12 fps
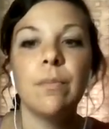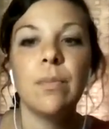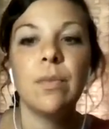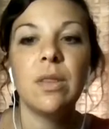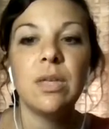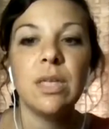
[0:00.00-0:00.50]

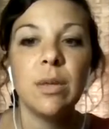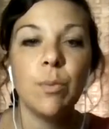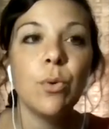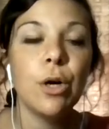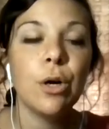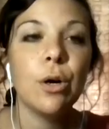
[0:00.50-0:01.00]
the
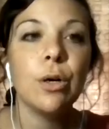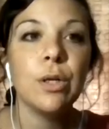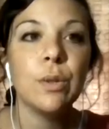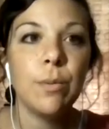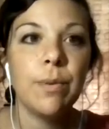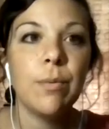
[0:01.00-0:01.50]
support
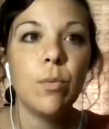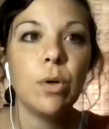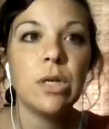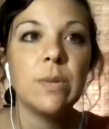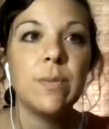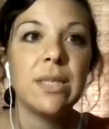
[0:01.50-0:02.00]
calls will be
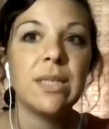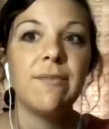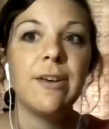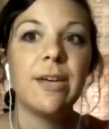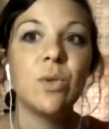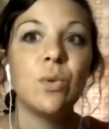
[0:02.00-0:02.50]
more
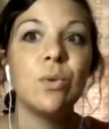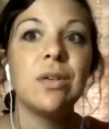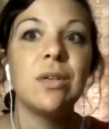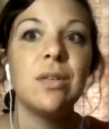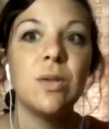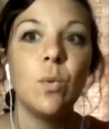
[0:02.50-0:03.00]
specific
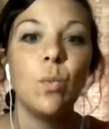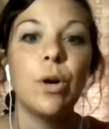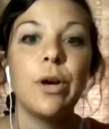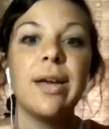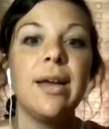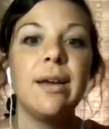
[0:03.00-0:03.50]
towards
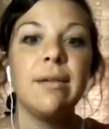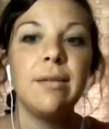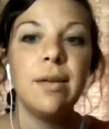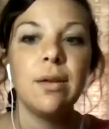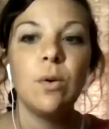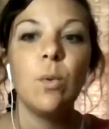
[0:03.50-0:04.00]
working
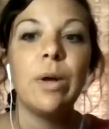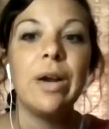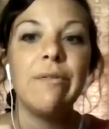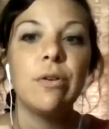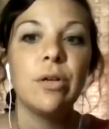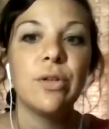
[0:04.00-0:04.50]

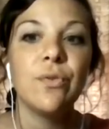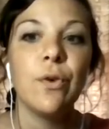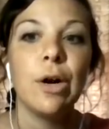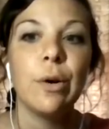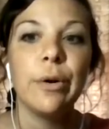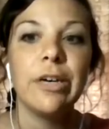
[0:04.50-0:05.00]
whatever is
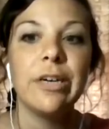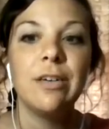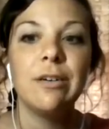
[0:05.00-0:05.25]
forward